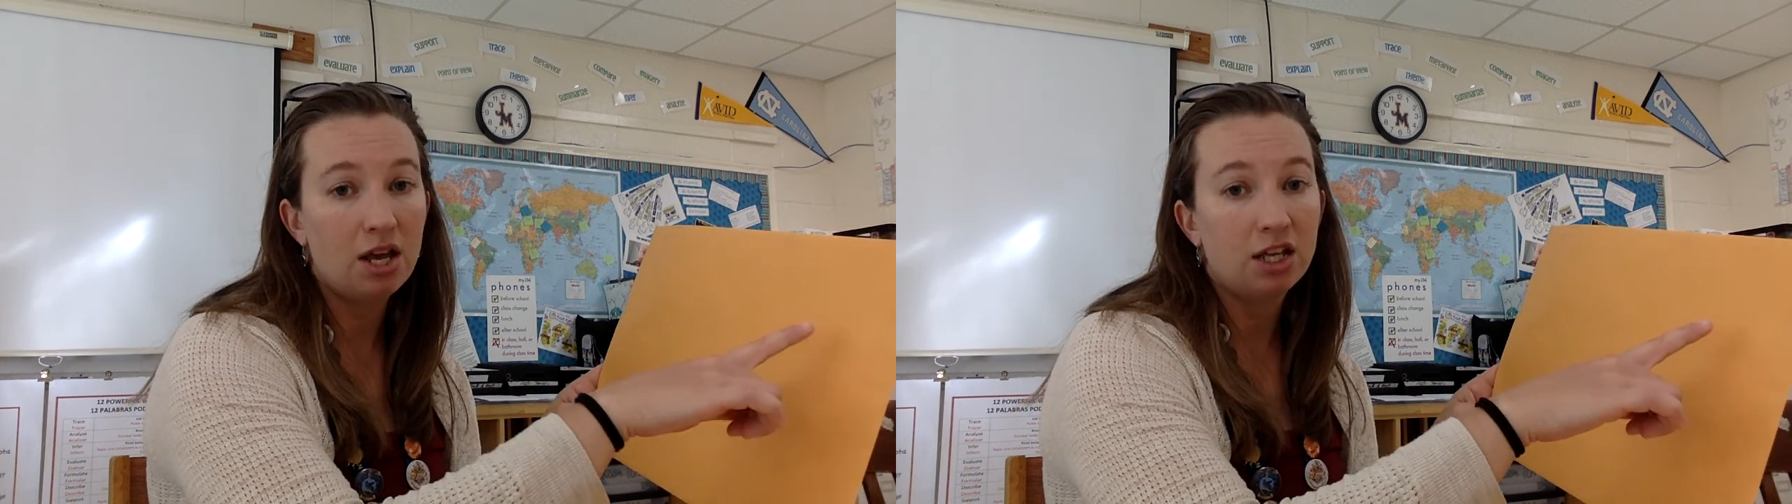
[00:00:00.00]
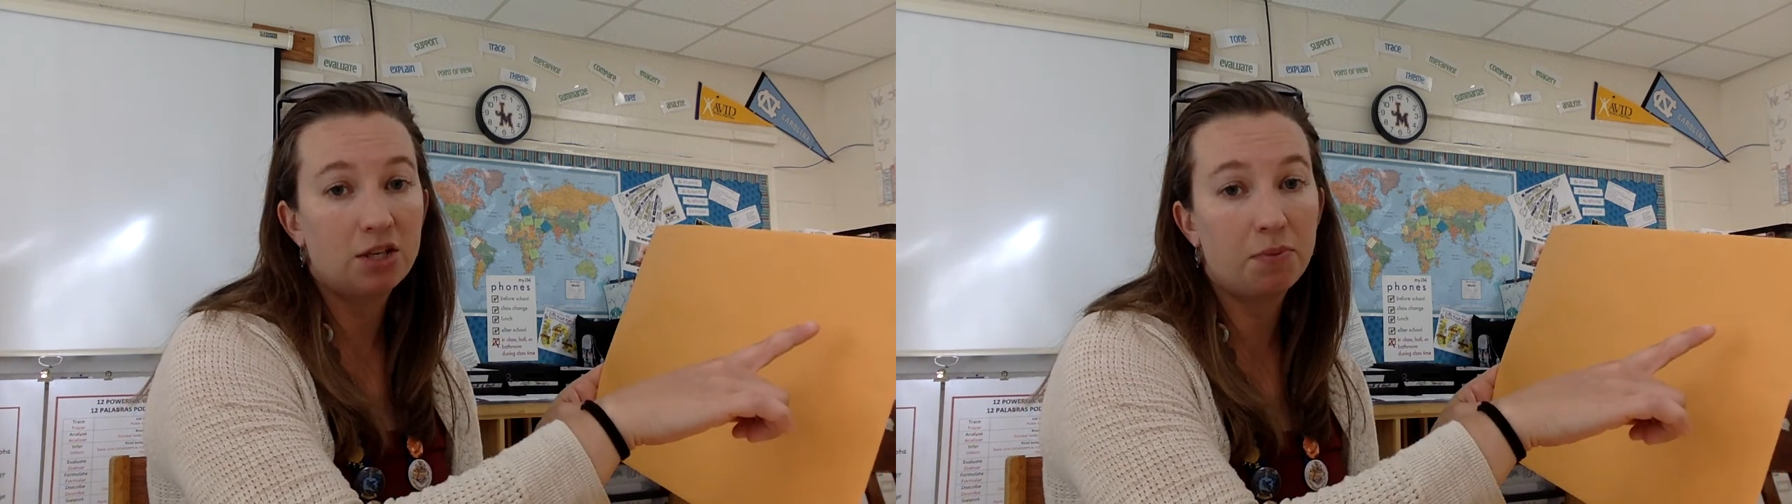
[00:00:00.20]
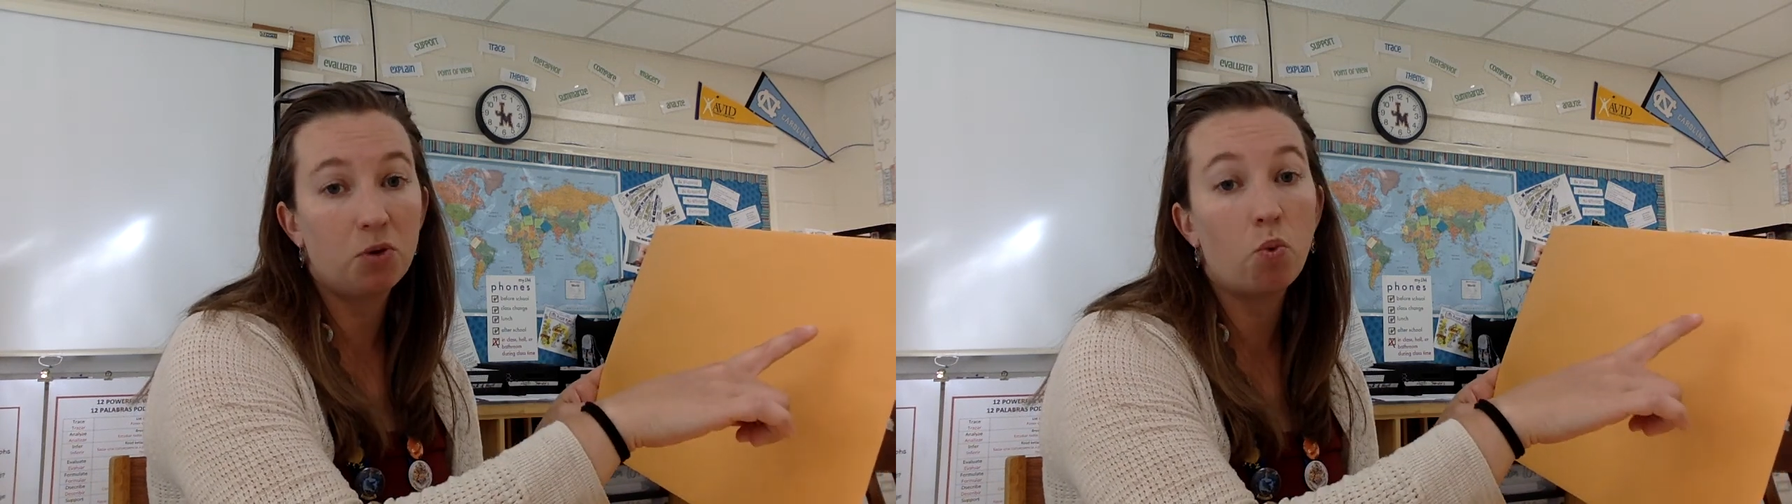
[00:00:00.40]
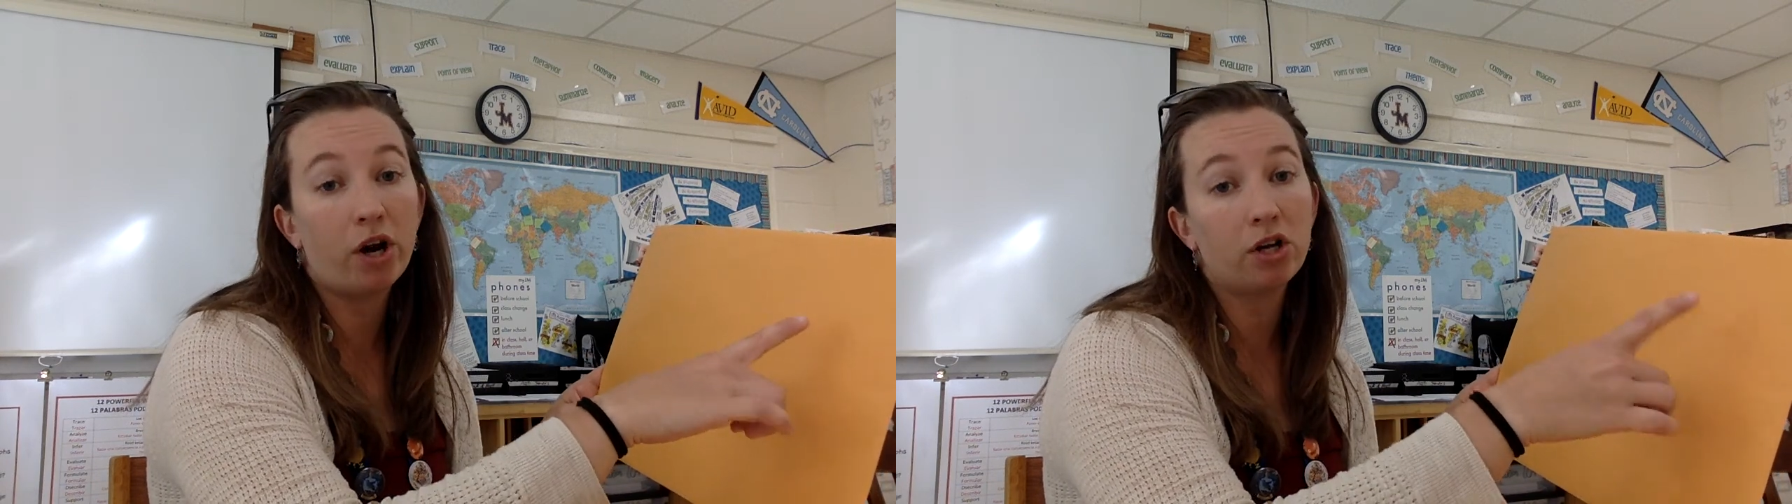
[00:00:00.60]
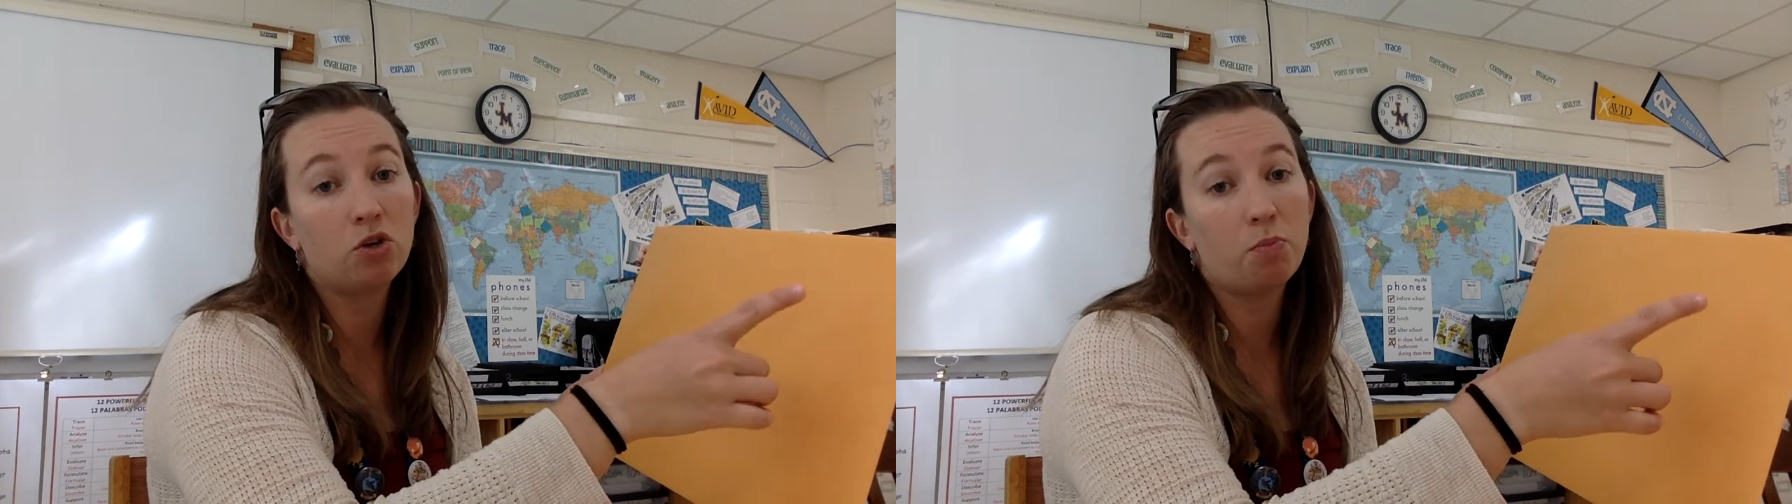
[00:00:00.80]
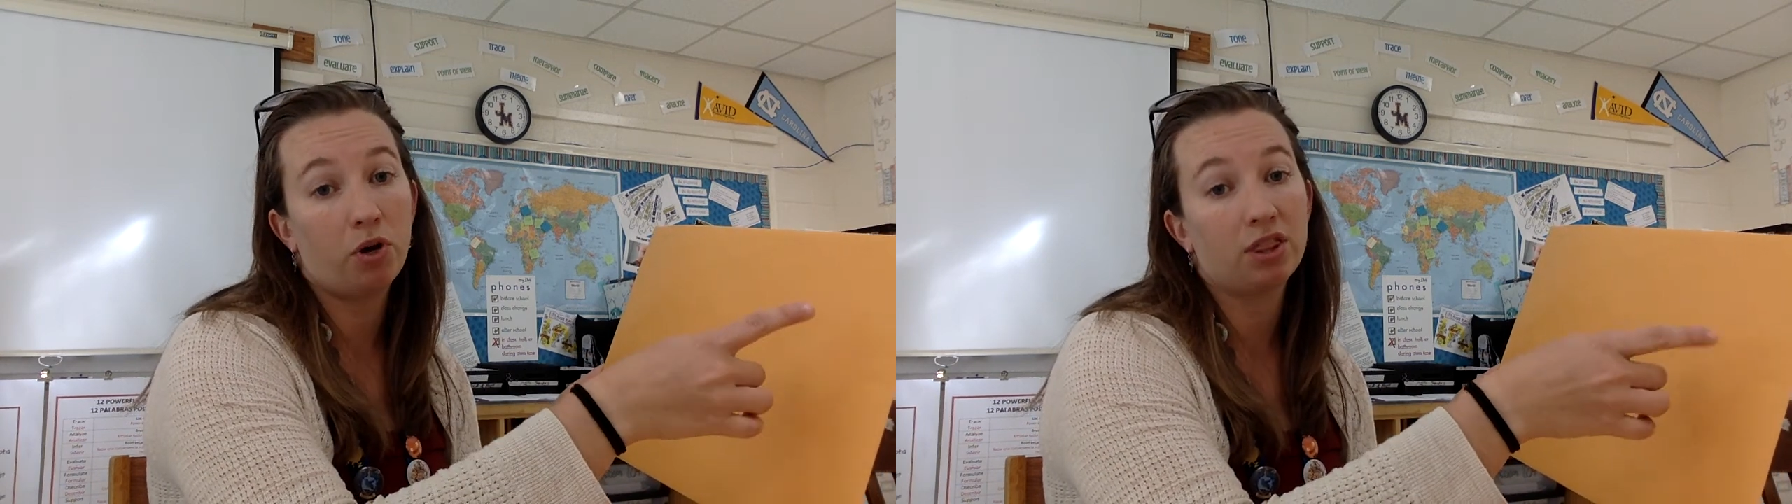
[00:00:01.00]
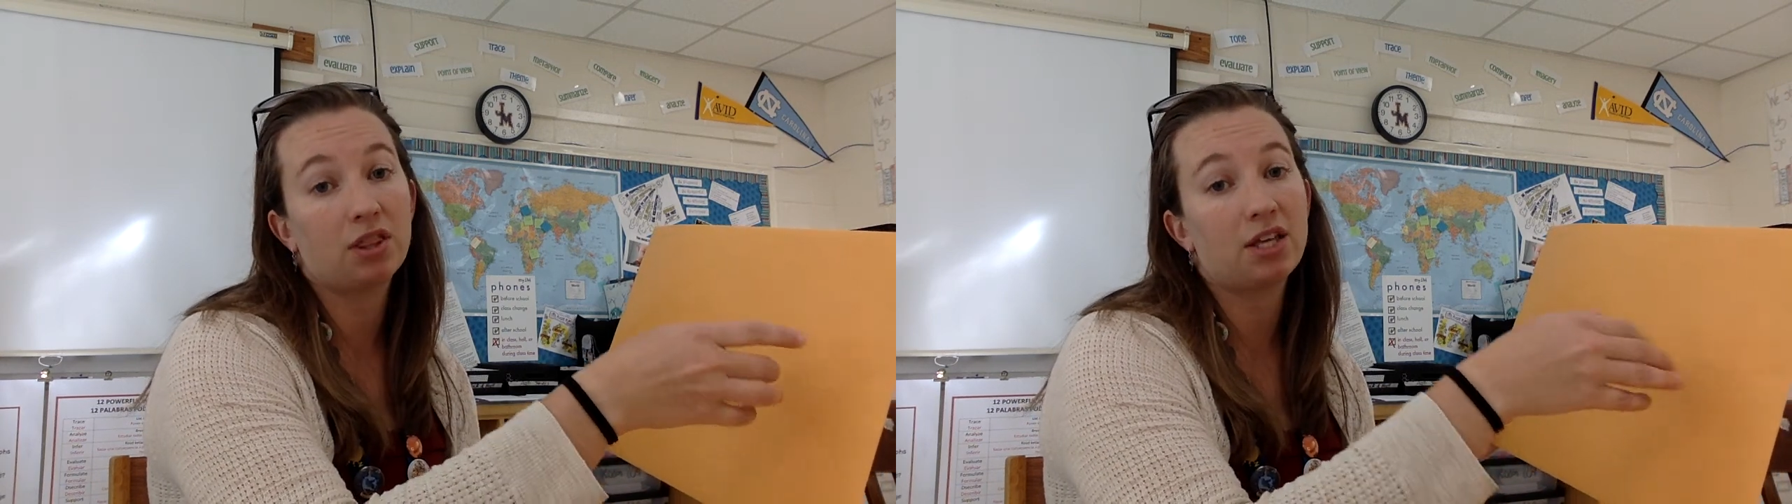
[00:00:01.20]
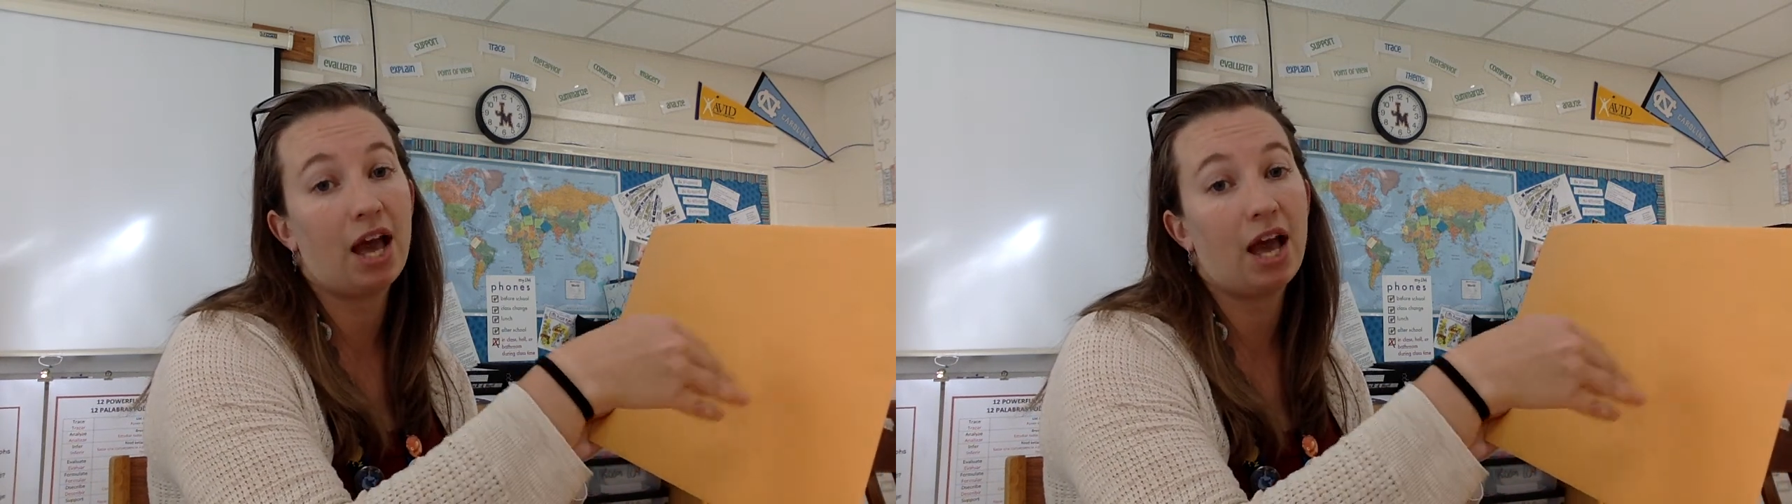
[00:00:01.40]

to be where you put the